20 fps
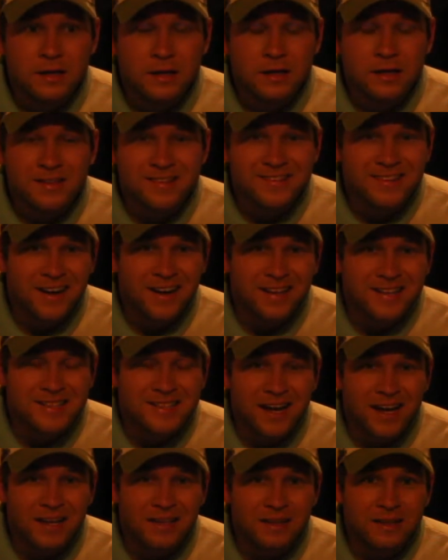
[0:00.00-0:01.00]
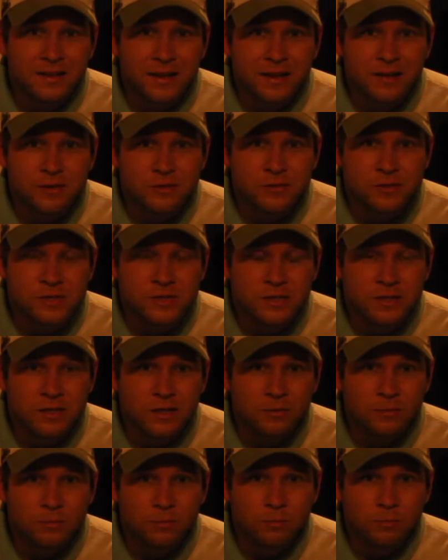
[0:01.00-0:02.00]
it's not exactly like you're just
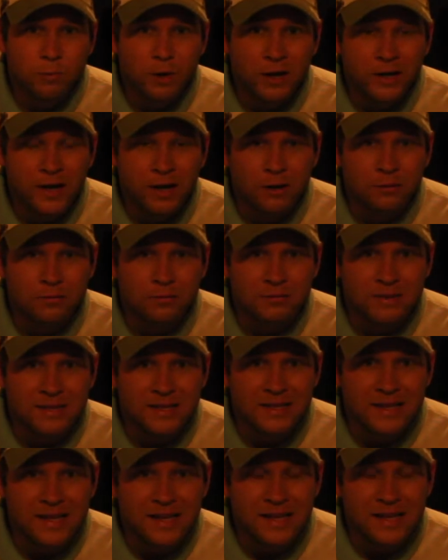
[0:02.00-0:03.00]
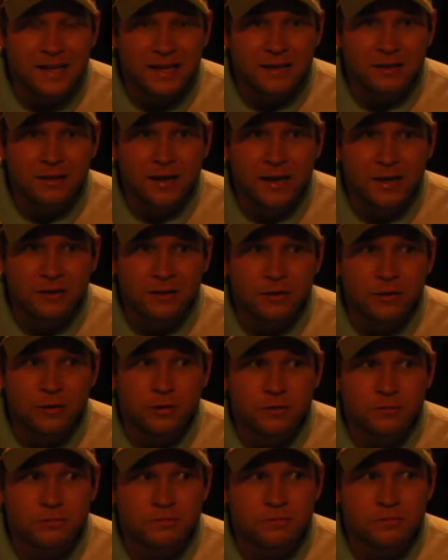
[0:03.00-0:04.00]
going to run out and get it at
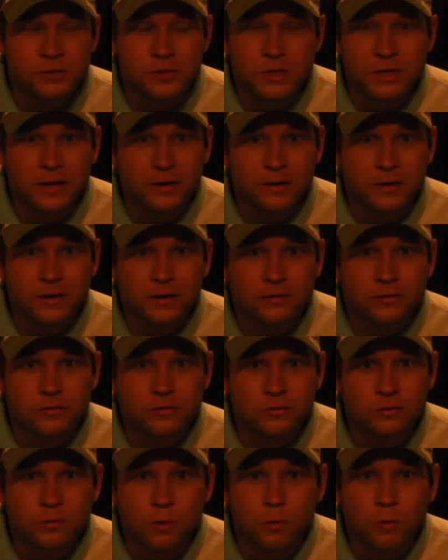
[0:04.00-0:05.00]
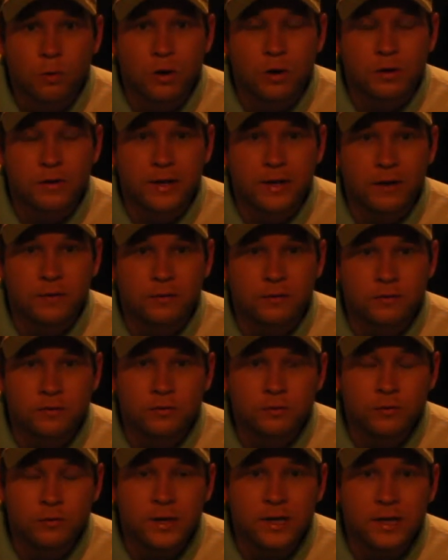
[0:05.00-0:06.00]
your generic store down the
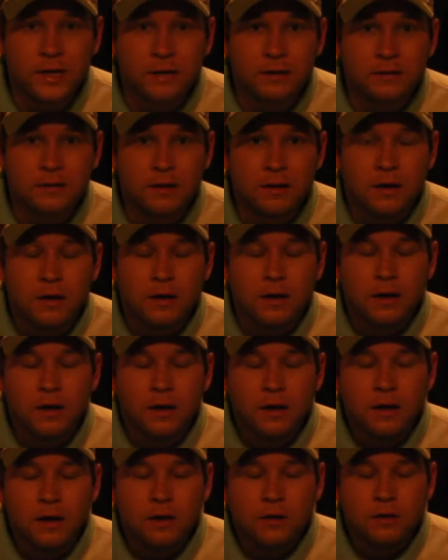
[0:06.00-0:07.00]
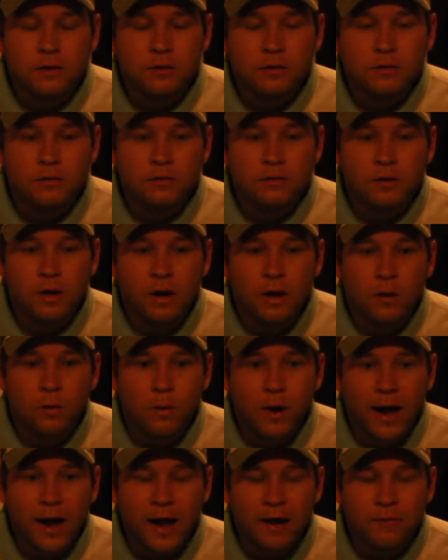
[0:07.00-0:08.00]
street.
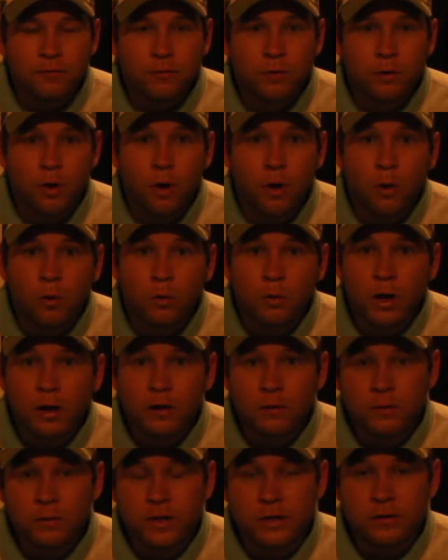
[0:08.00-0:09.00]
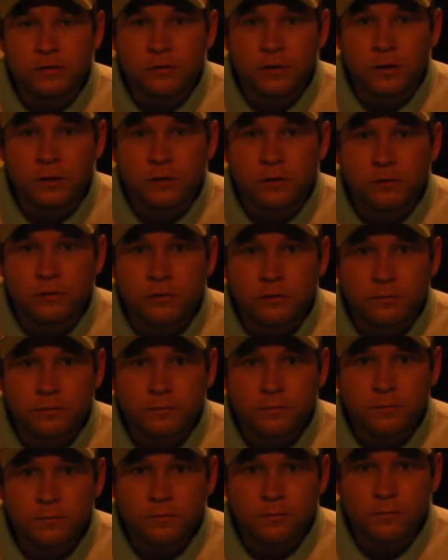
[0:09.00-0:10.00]
So after a whole lot of research,
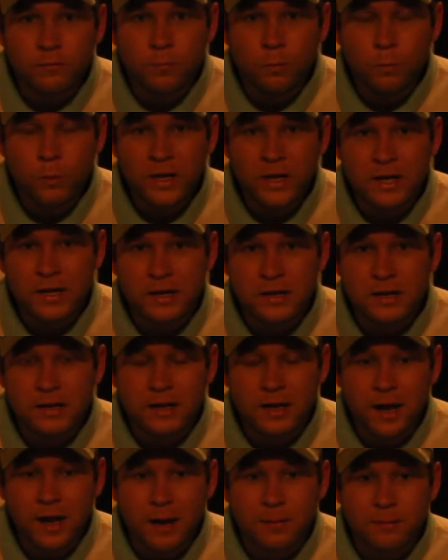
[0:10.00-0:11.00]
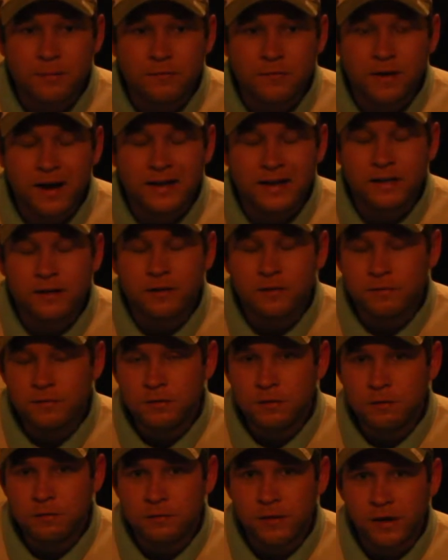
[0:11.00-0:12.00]
we ended up finding a
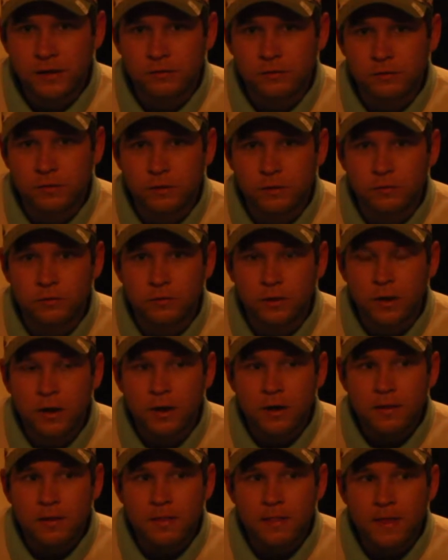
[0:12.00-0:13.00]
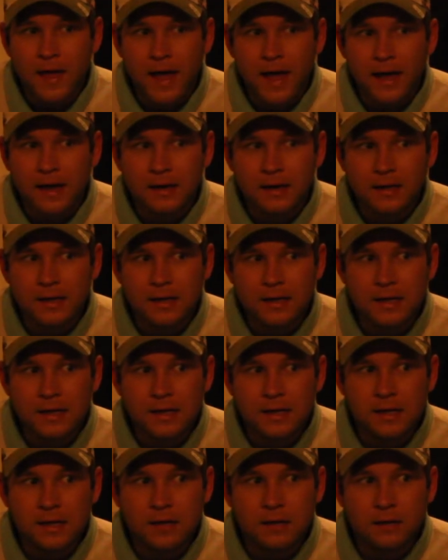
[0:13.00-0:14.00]
few fixtures that
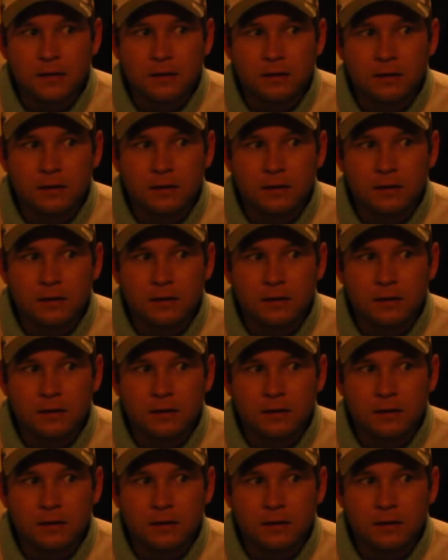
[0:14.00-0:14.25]
in